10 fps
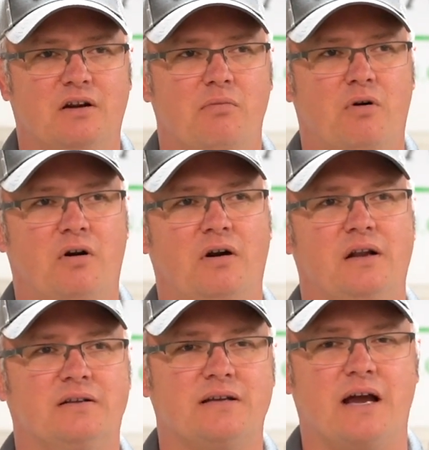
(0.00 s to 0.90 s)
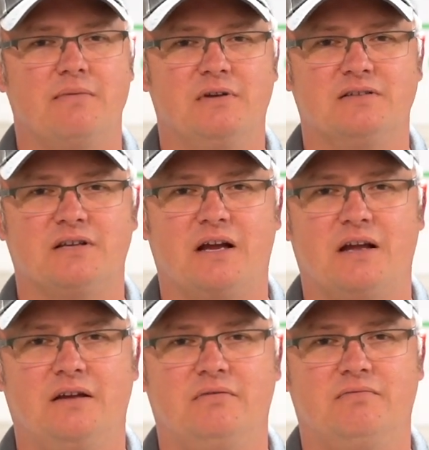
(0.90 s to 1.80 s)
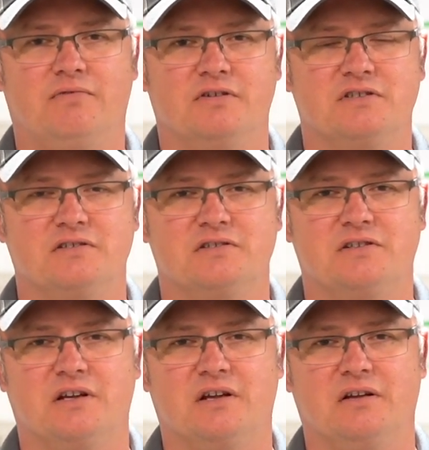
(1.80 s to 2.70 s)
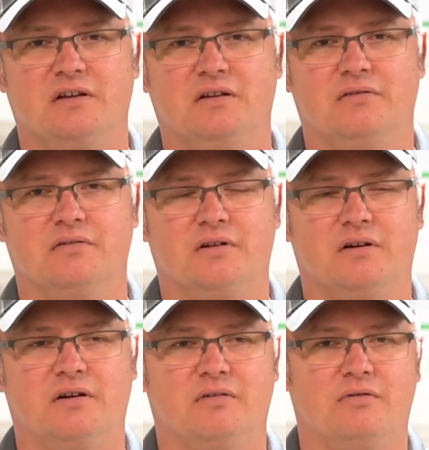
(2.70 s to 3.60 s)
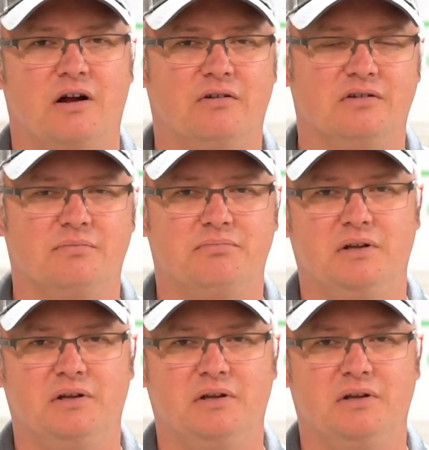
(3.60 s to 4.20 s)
a little more on the timing side versus, say, a Roundup